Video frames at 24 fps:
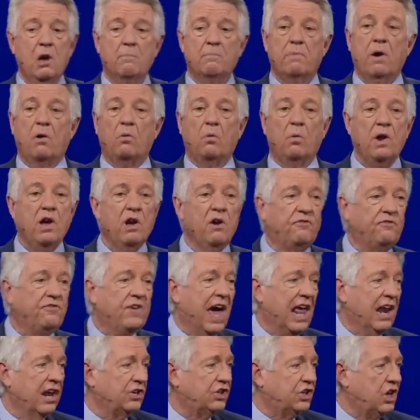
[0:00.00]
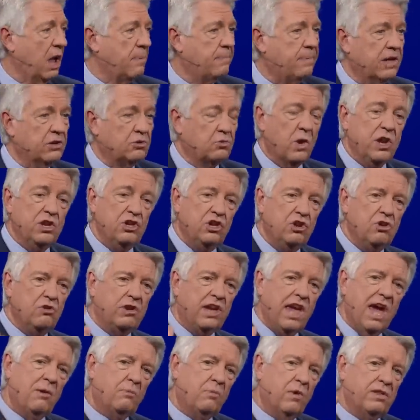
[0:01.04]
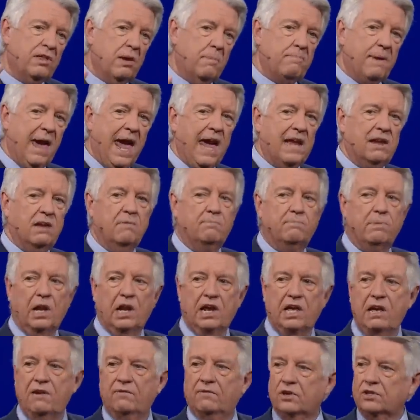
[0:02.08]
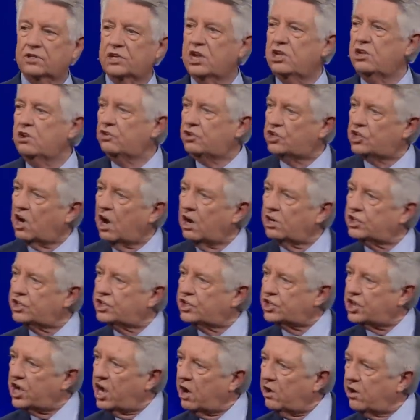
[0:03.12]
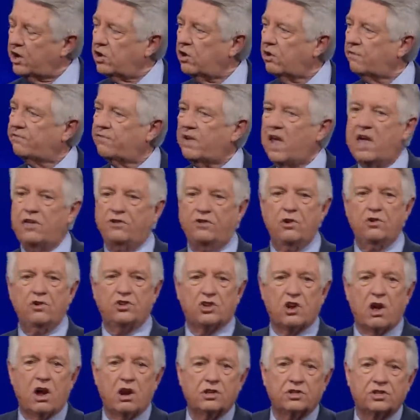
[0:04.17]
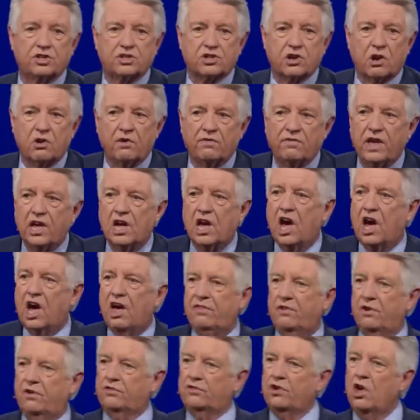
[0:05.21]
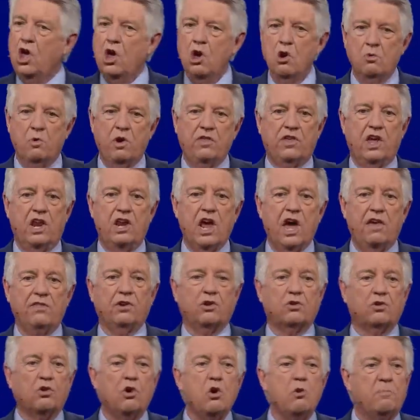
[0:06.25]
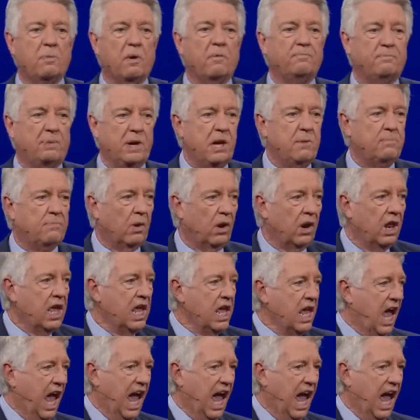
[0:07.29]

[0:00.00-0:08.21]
But real fellowship is when you get with a band of believers and you start sharing your faith, you start serving others with another group of people.